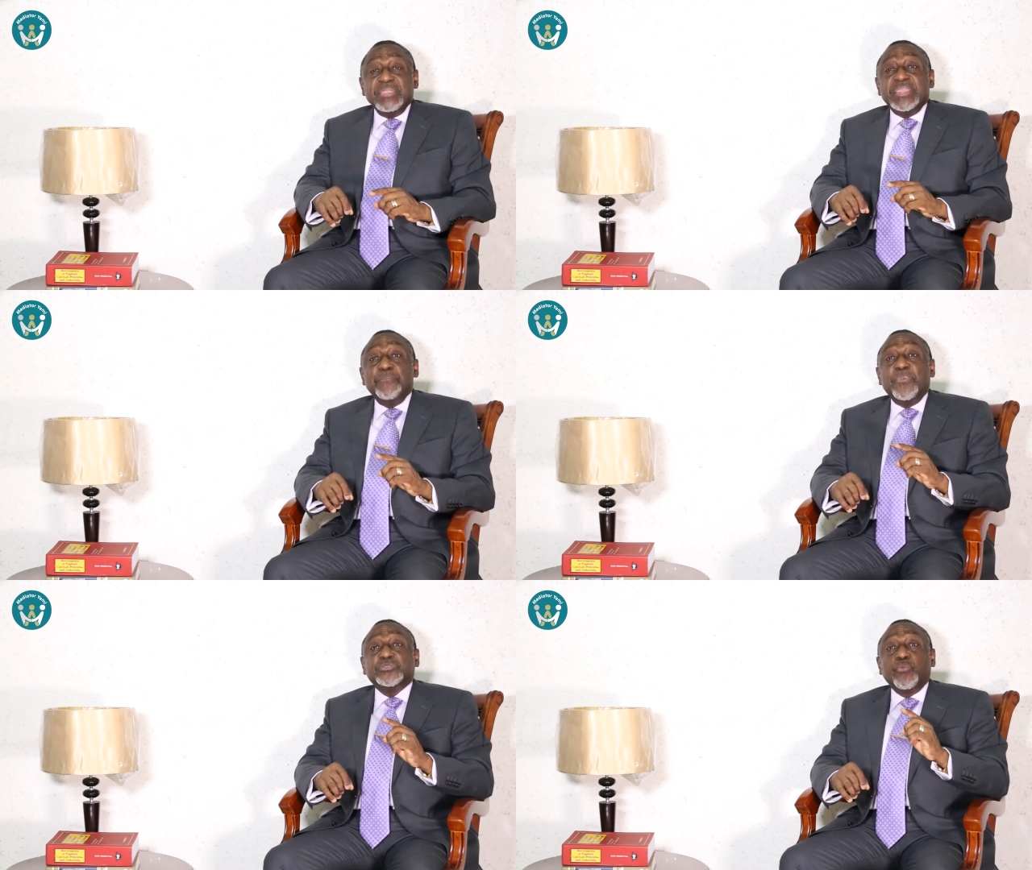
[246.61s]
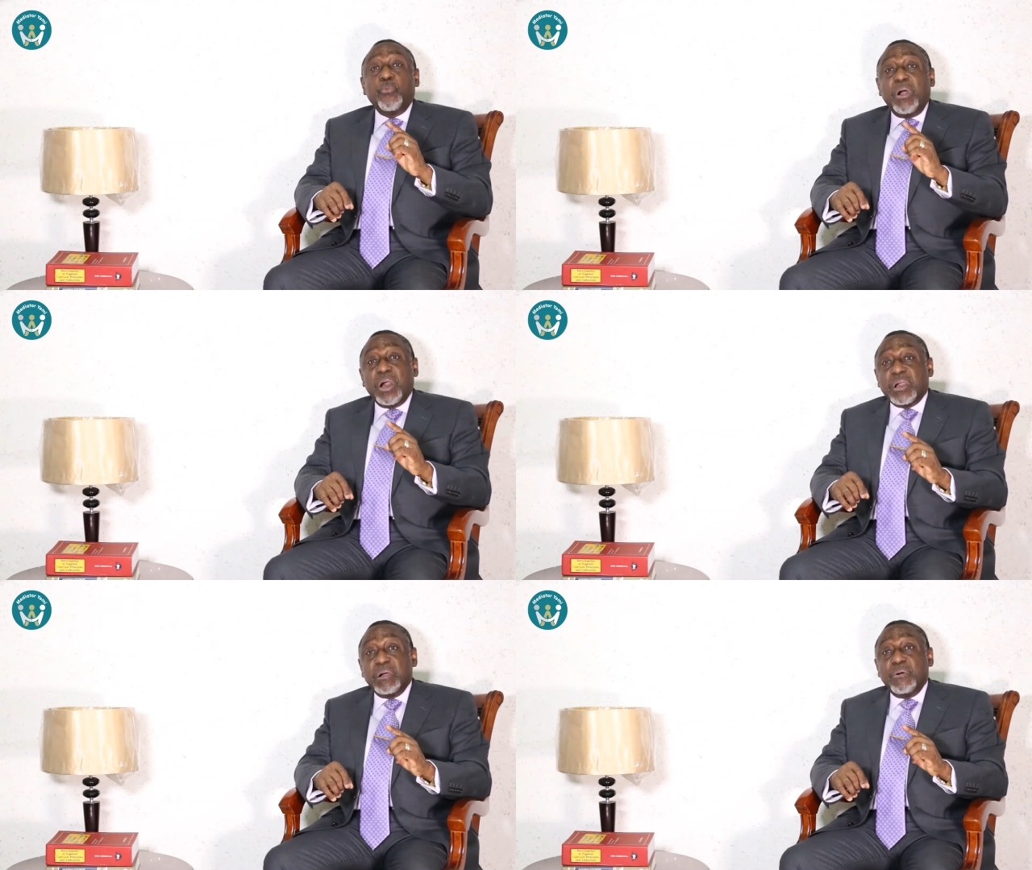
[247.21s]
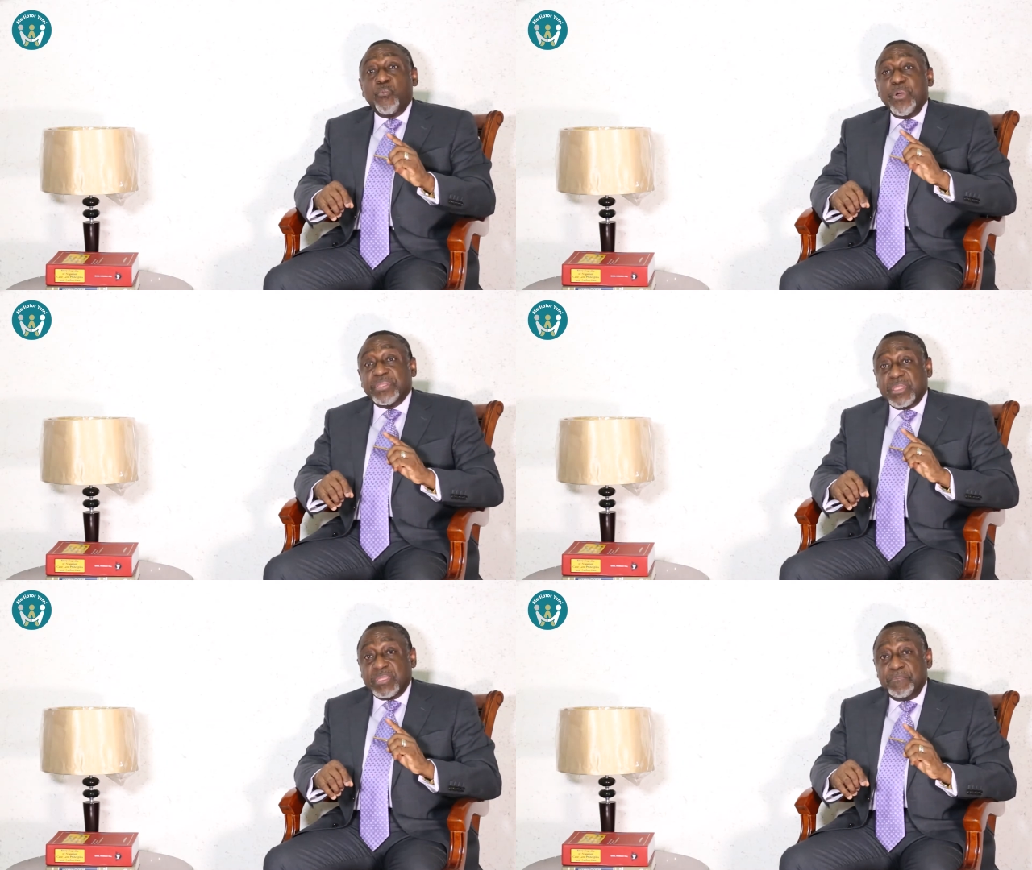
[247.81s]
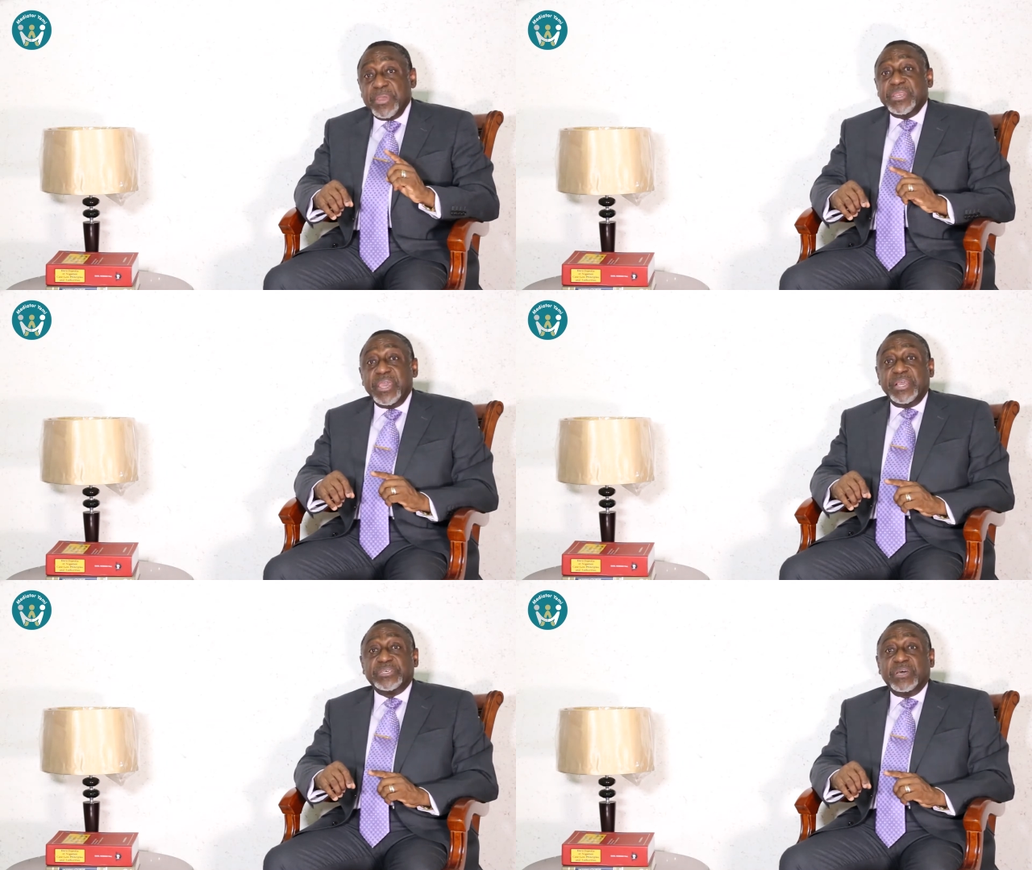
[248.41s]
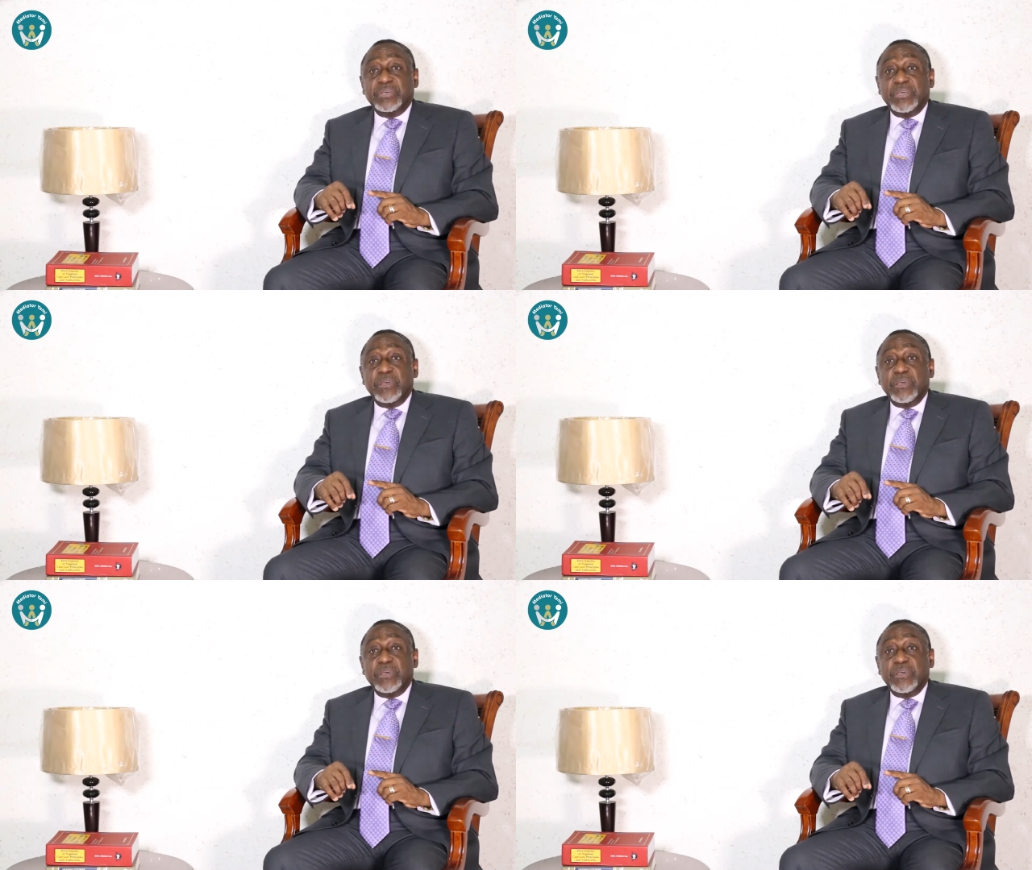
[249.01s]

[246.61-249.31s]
They must work with the mediator